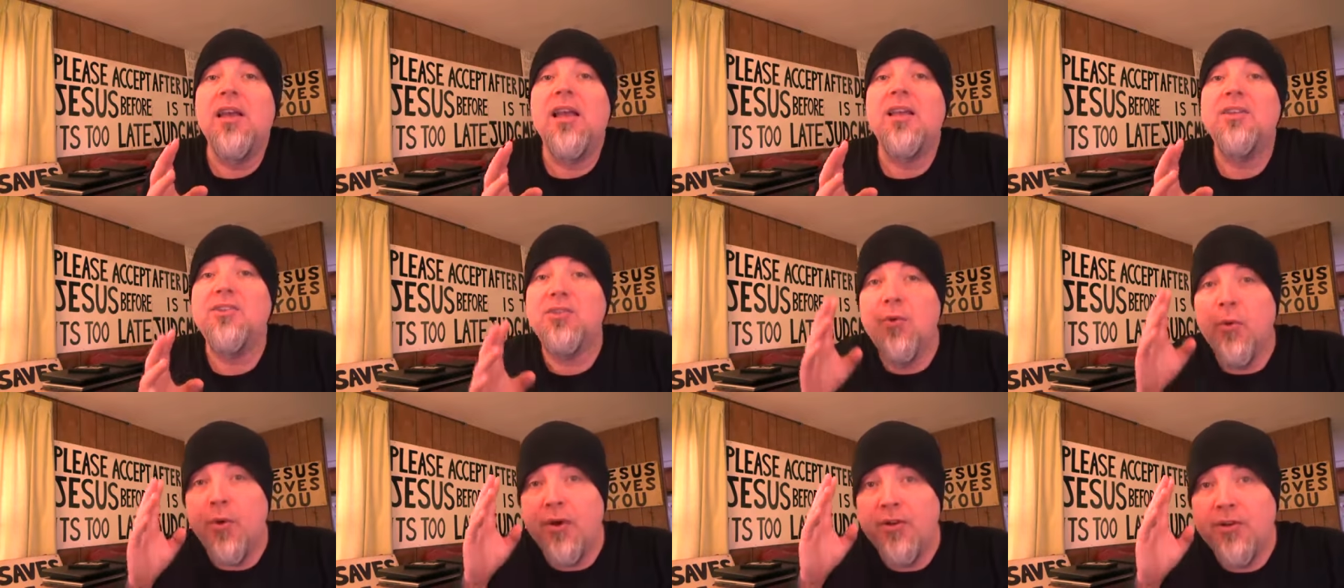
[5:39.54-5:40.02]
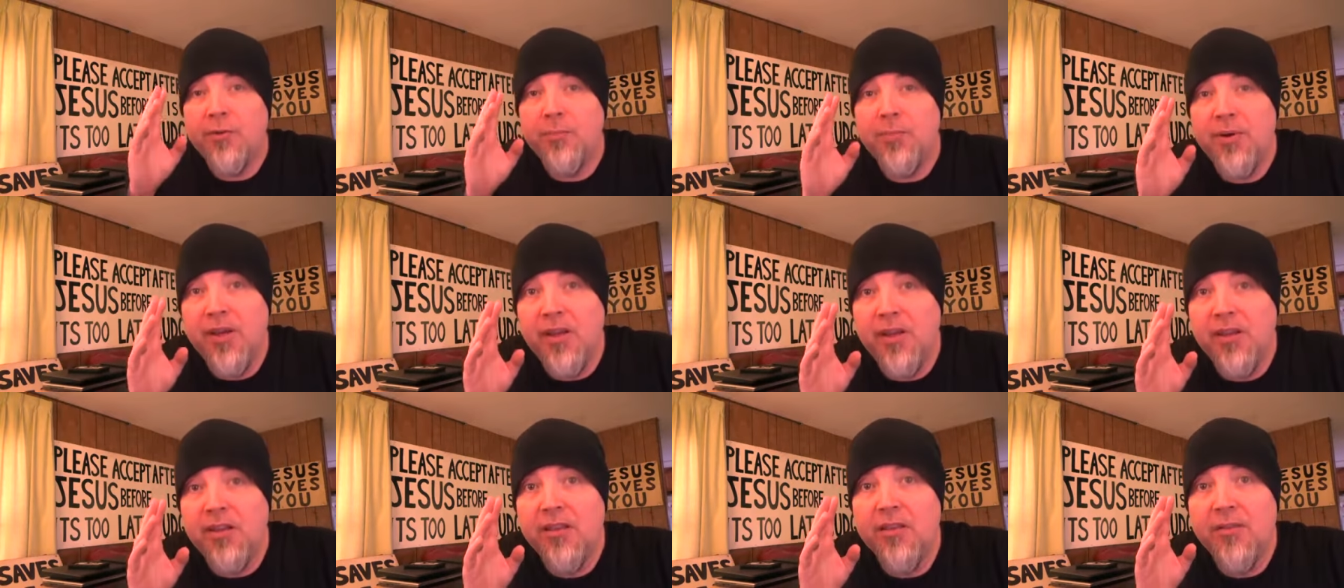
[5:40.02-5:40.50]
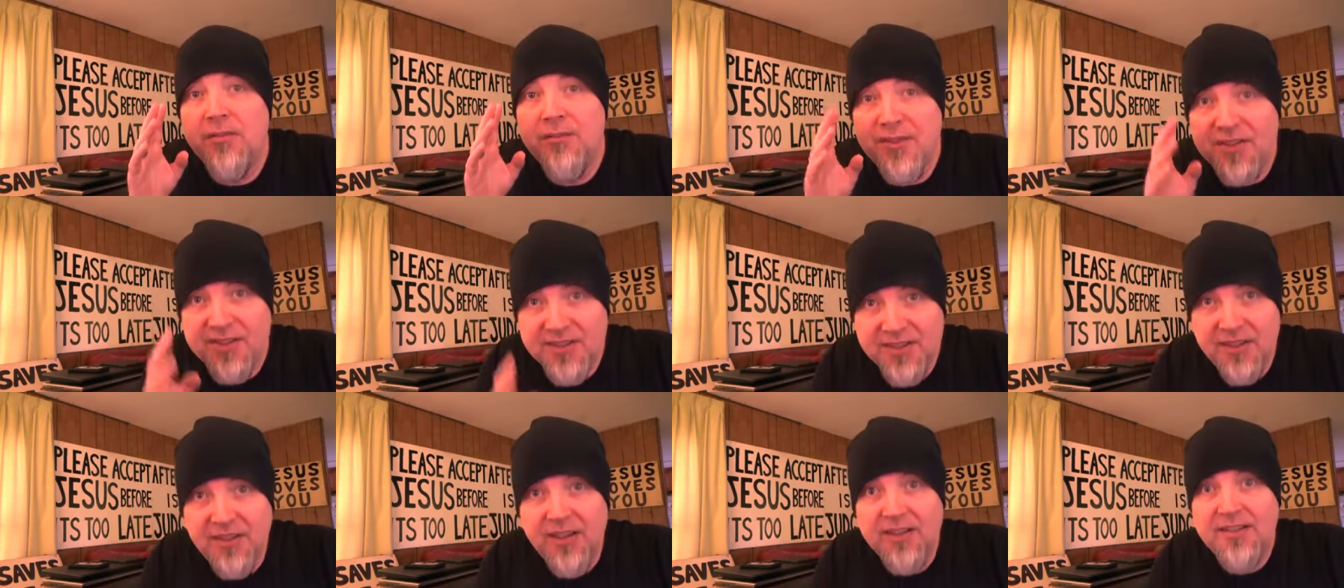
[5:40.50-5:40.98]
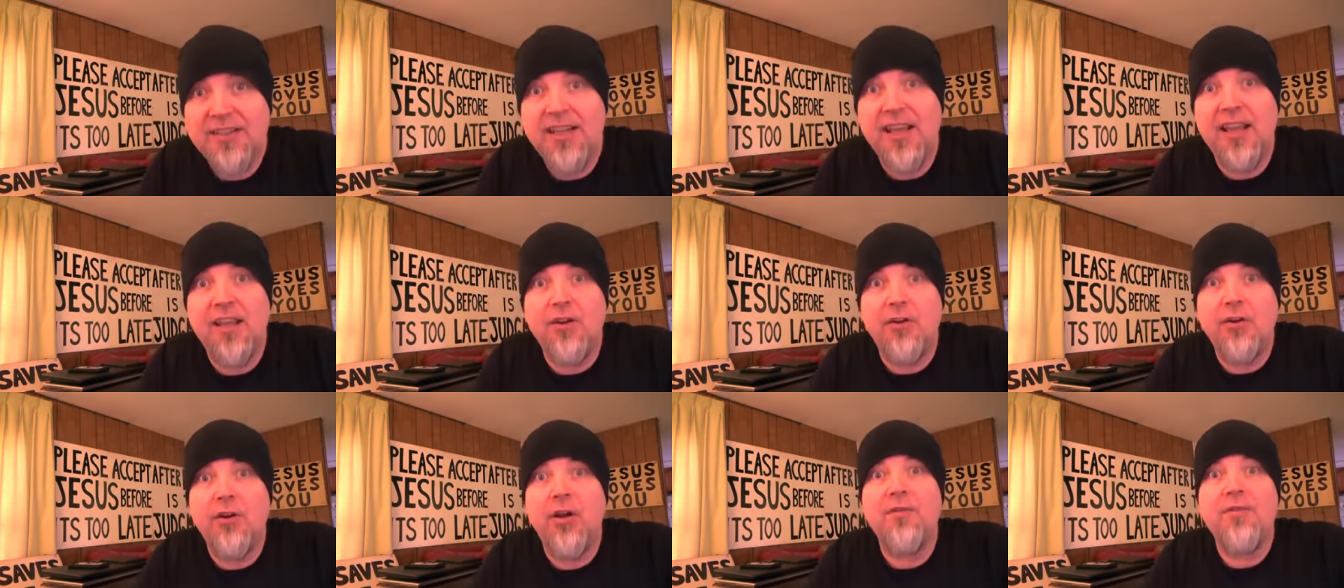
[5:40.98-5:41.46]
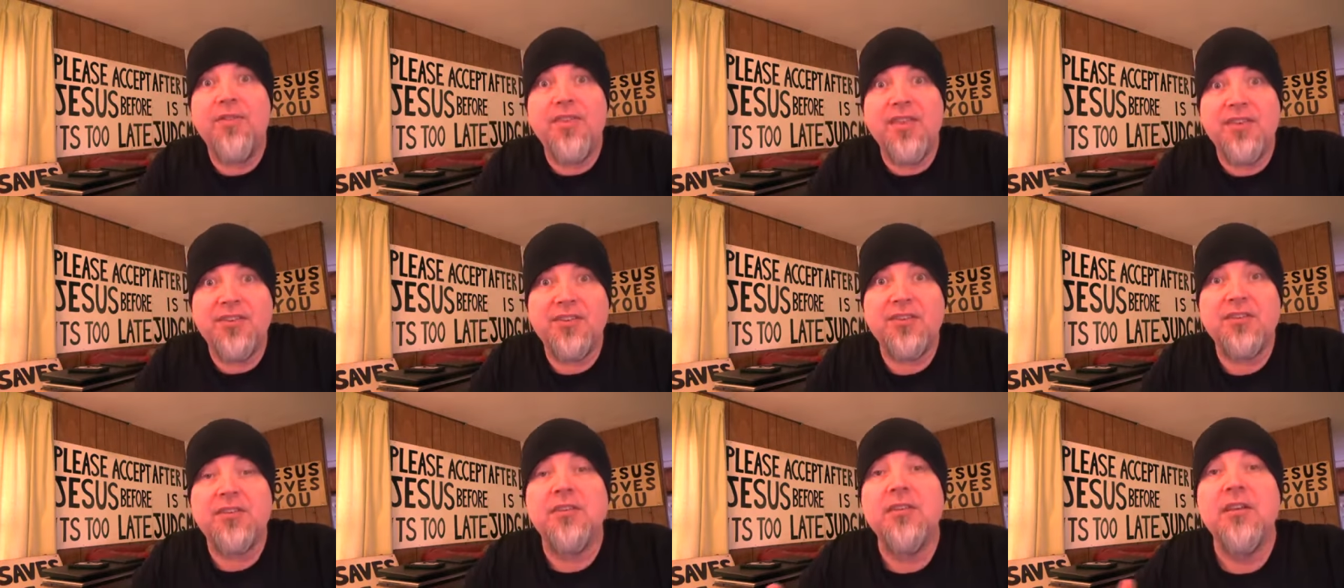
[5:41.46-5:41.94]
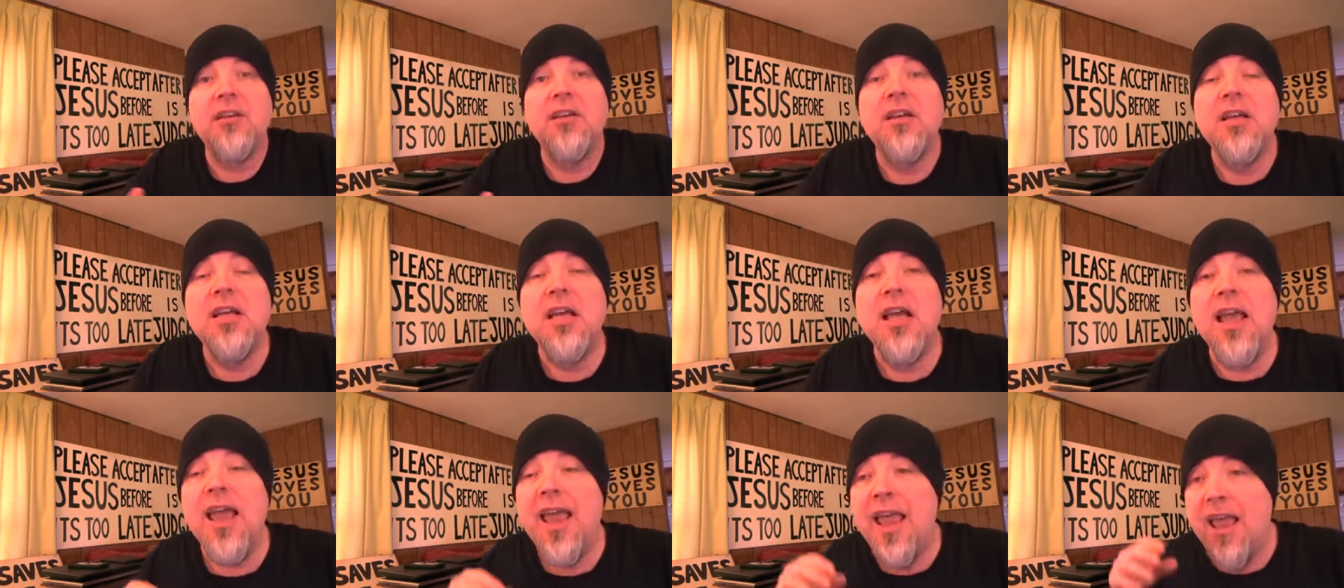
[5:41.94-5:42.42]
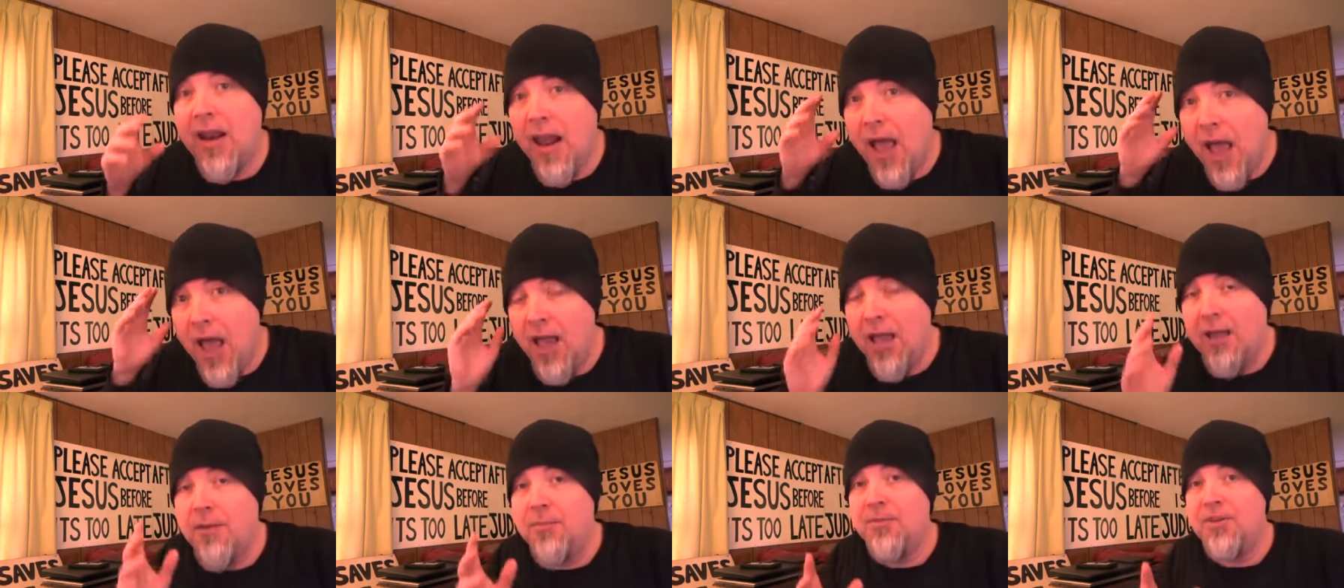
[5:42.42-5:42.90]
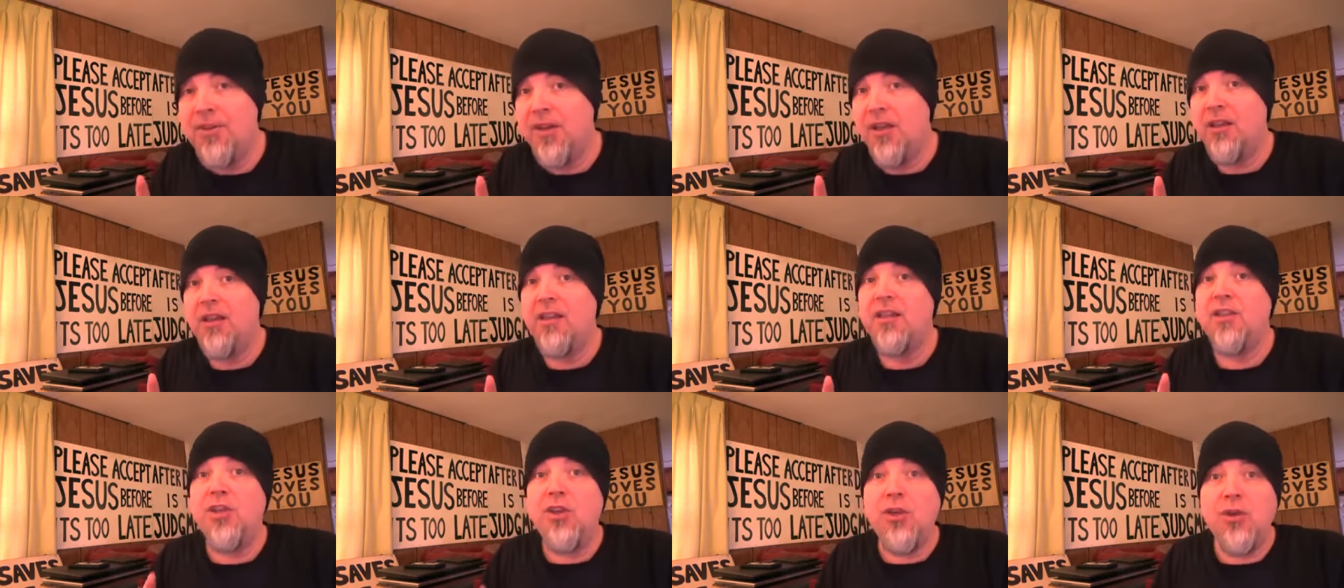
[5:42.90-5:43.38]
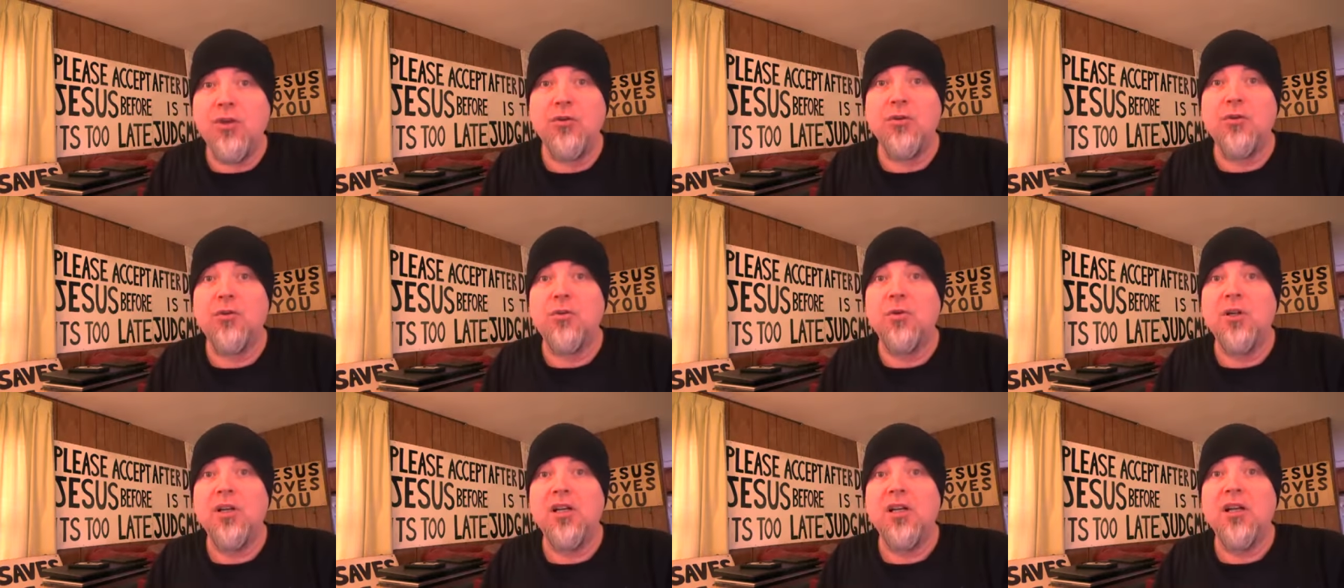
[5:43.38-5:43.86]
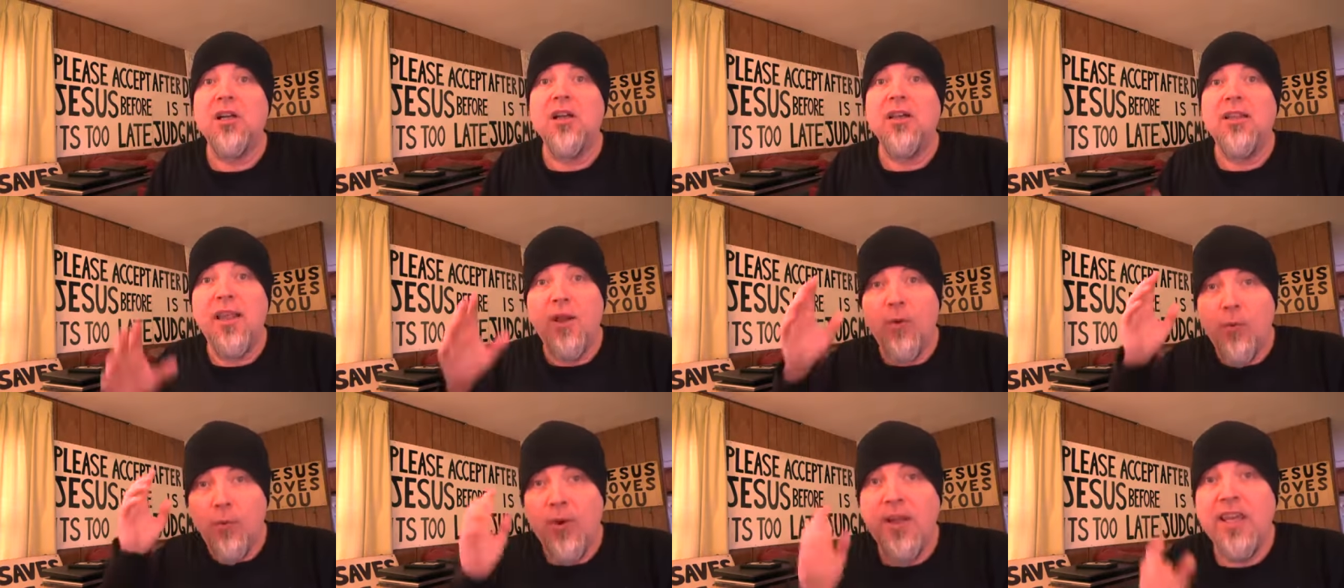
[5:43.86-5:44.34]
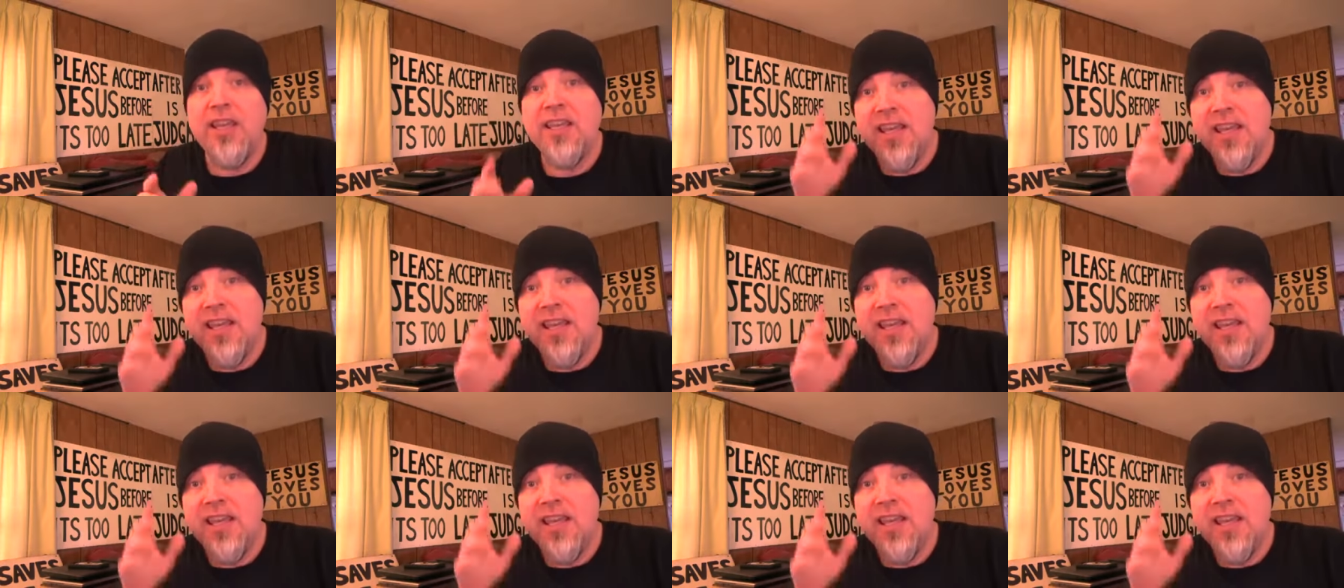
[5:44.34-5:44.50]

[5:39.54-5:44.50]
is going to be the facilitator of this. And I am telling you, that we